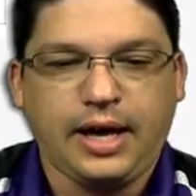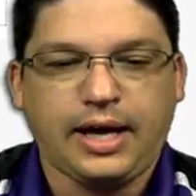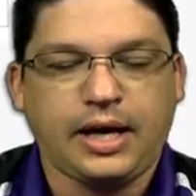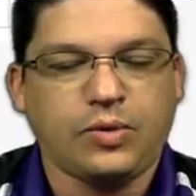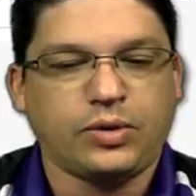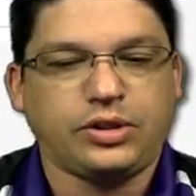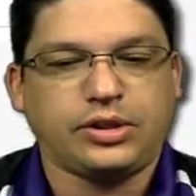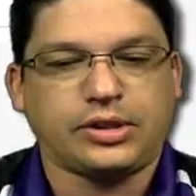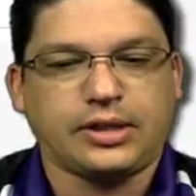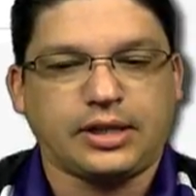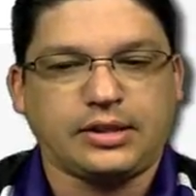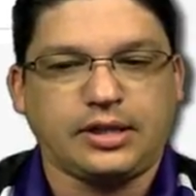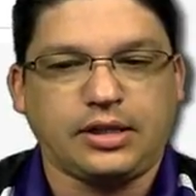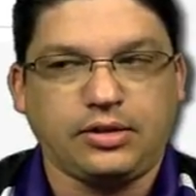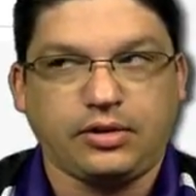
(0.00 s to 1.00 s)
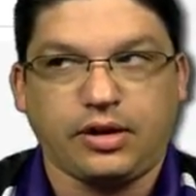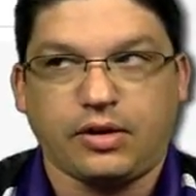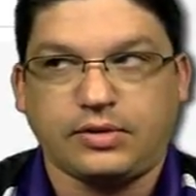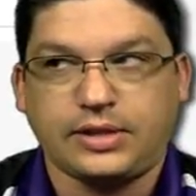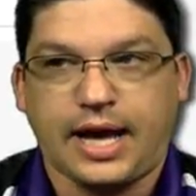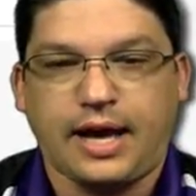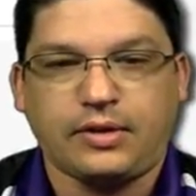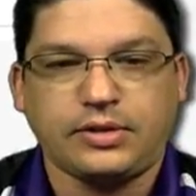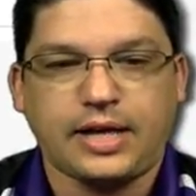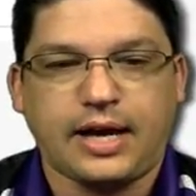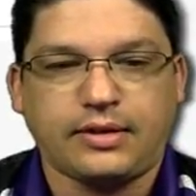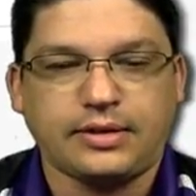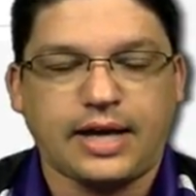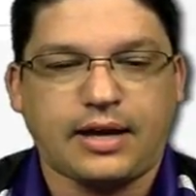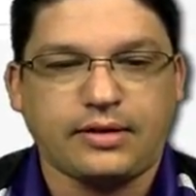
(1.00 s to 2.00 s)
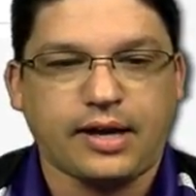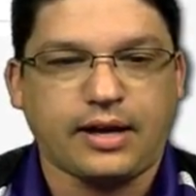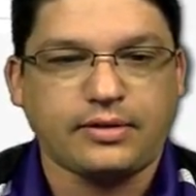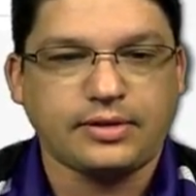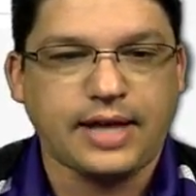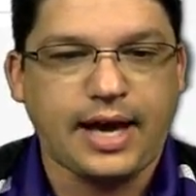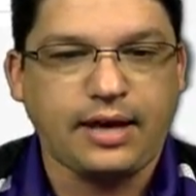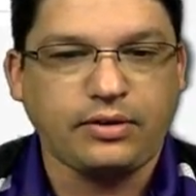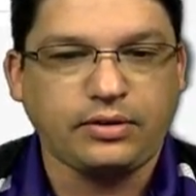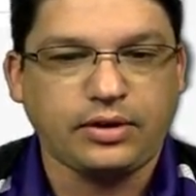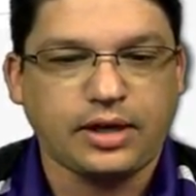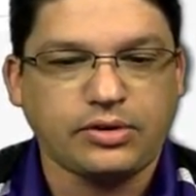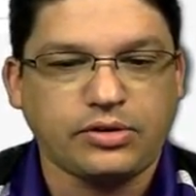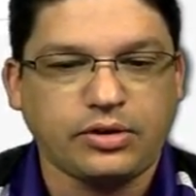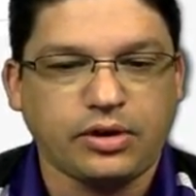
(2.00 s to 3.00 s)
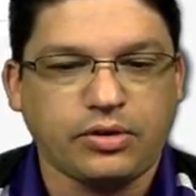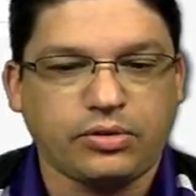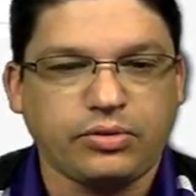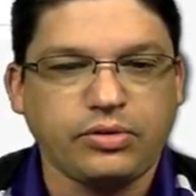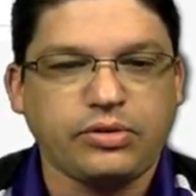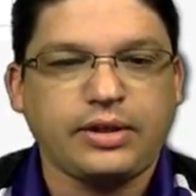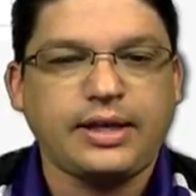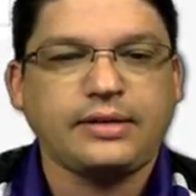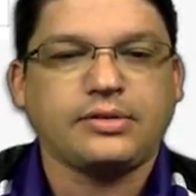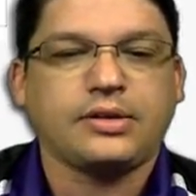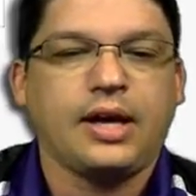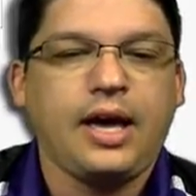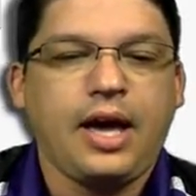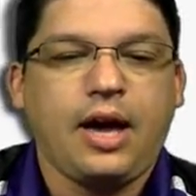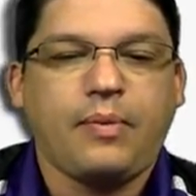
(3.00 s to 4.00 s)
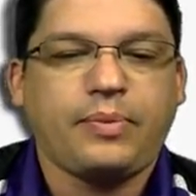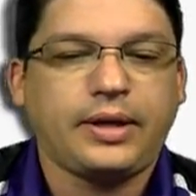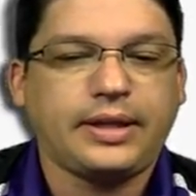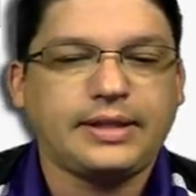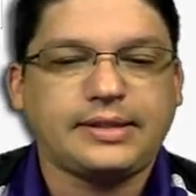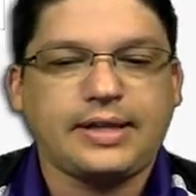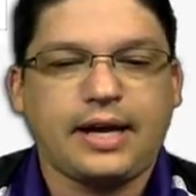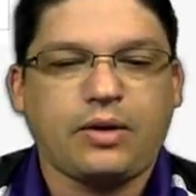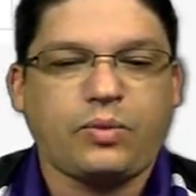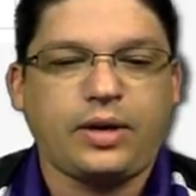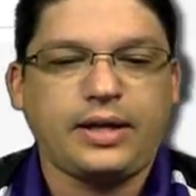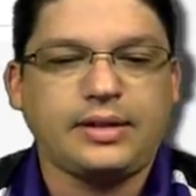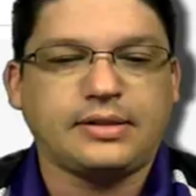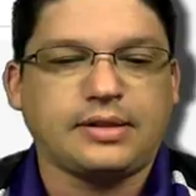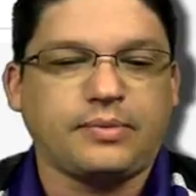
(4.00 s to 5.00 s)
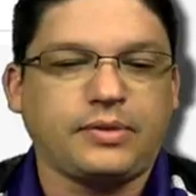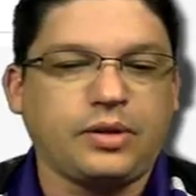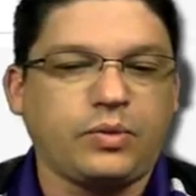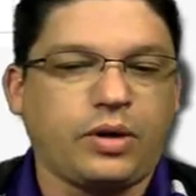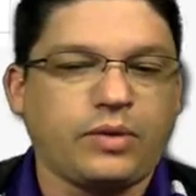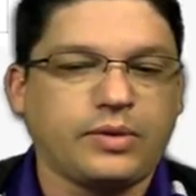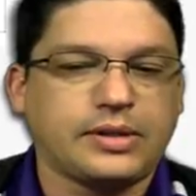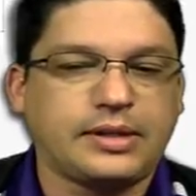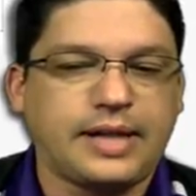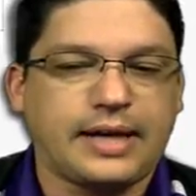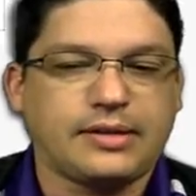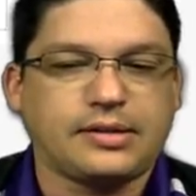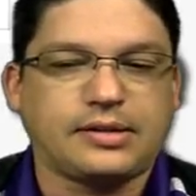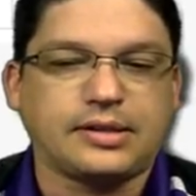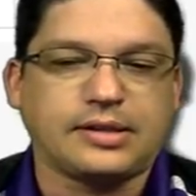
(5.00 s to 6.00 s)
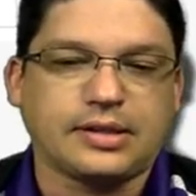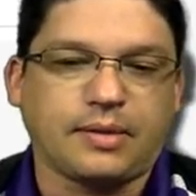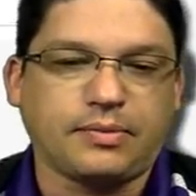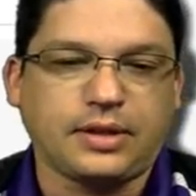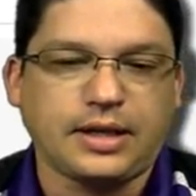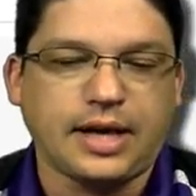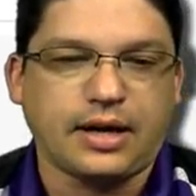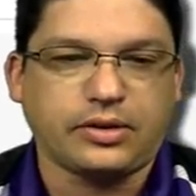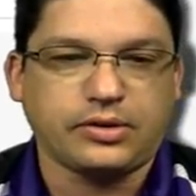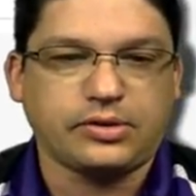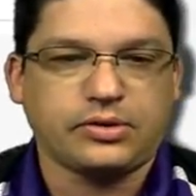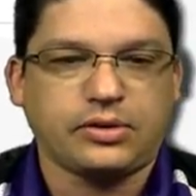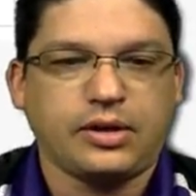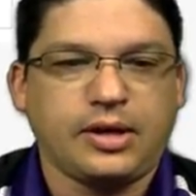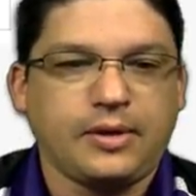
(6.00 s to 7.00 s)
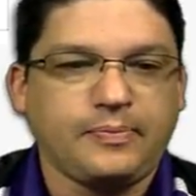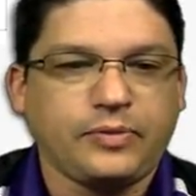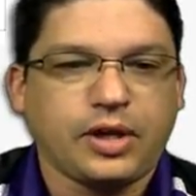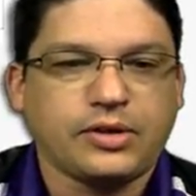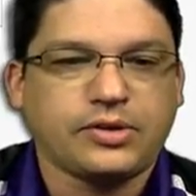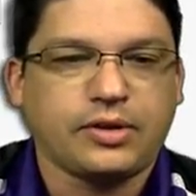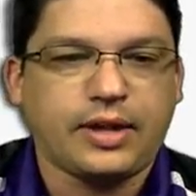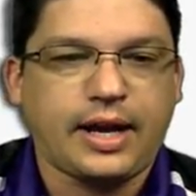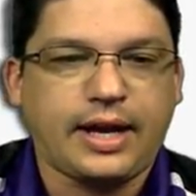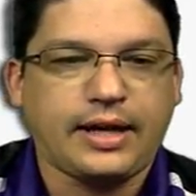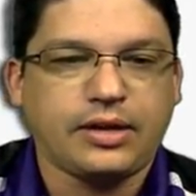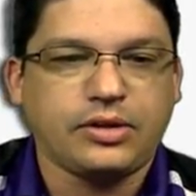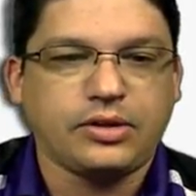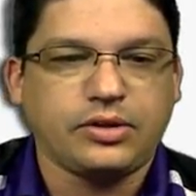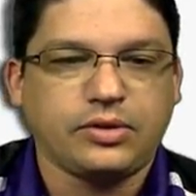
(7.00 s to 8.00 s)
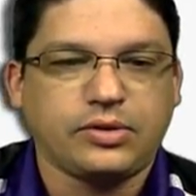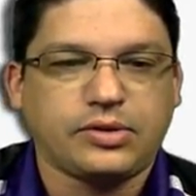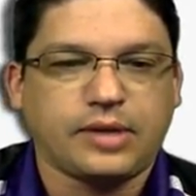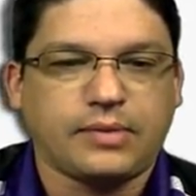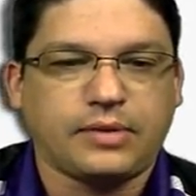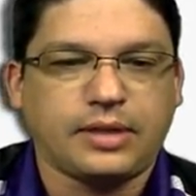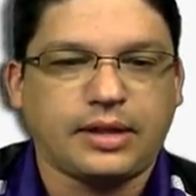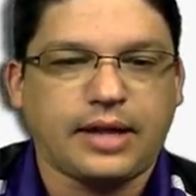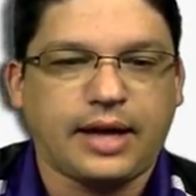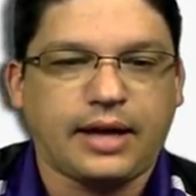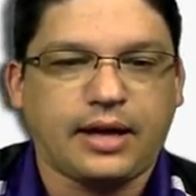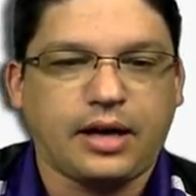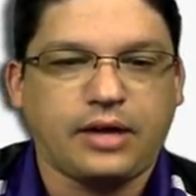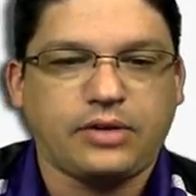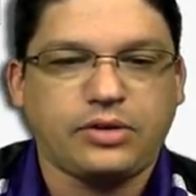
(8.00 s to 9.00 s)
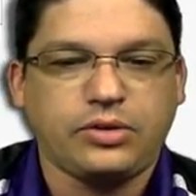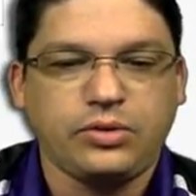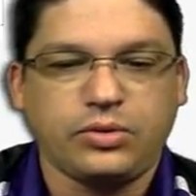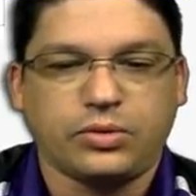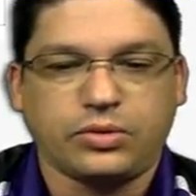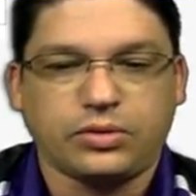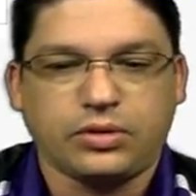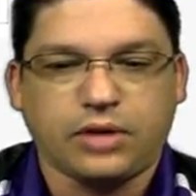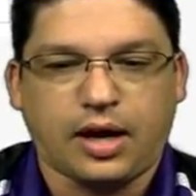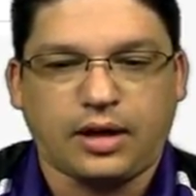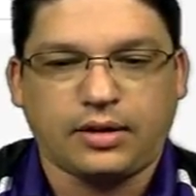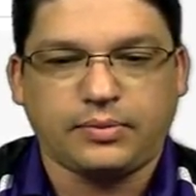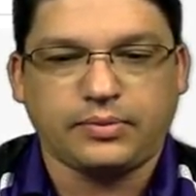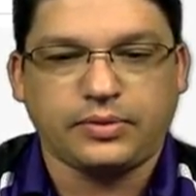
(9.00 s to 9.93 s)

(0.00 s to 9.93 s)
It would just continue to go down, down, down, down, down as you go through things. But let's say I wanted something where it was next to something else. So then I could do something like a two column.